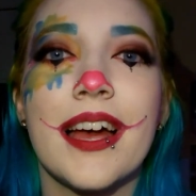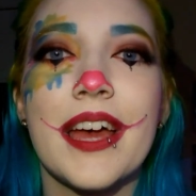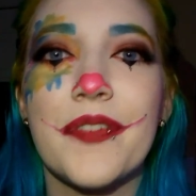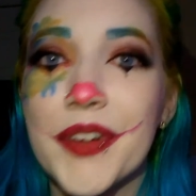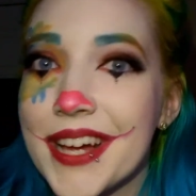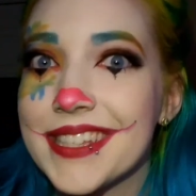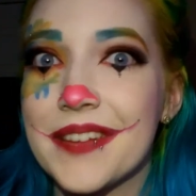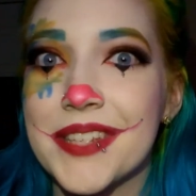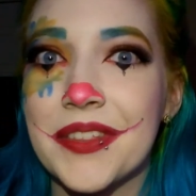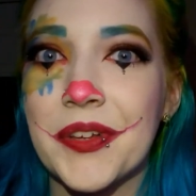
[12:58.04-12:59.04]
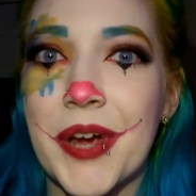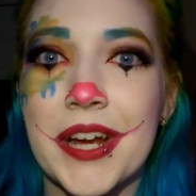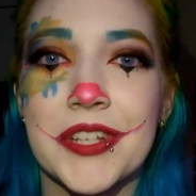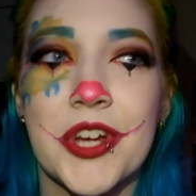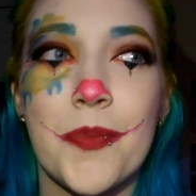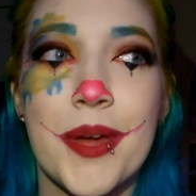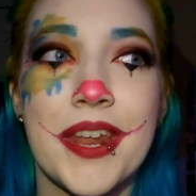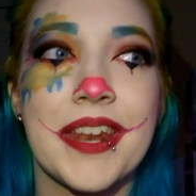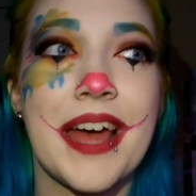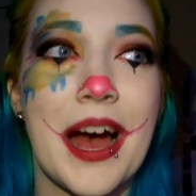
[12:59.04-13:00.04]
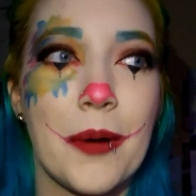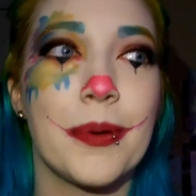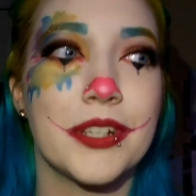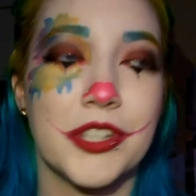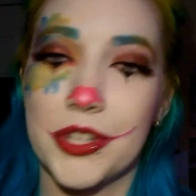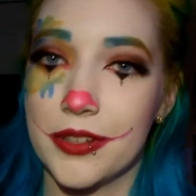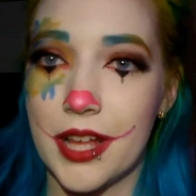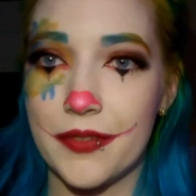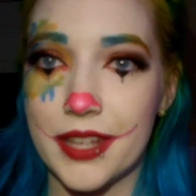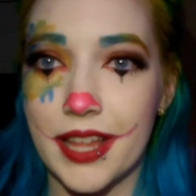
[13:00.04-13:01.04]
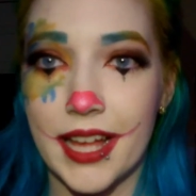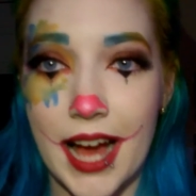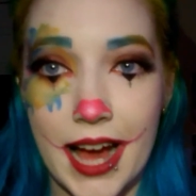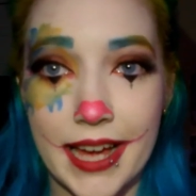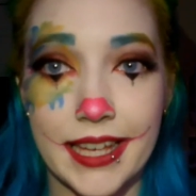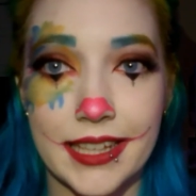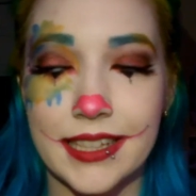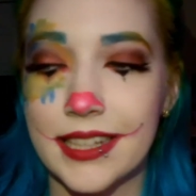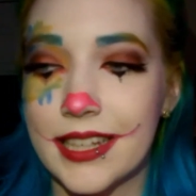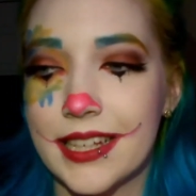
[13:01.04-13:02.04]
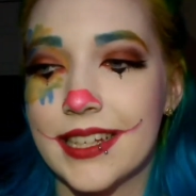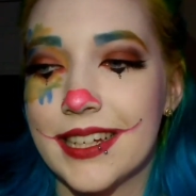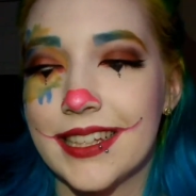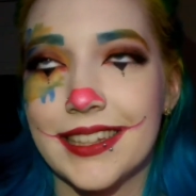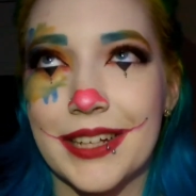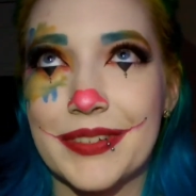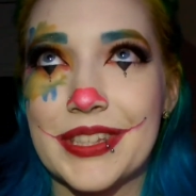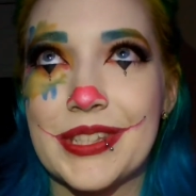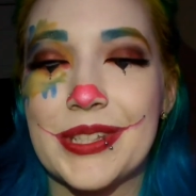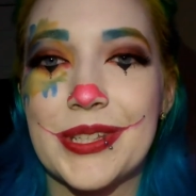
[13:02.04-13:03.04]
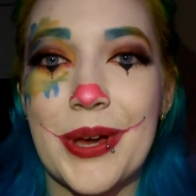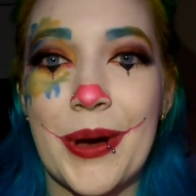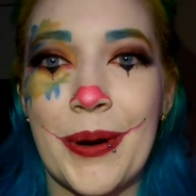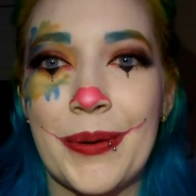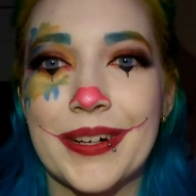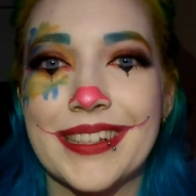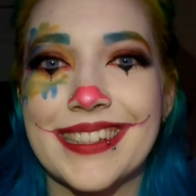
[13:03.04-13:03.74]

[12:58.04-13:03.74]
if you guys have seen The Greatest Showman and how much do you love it. Like, I love it so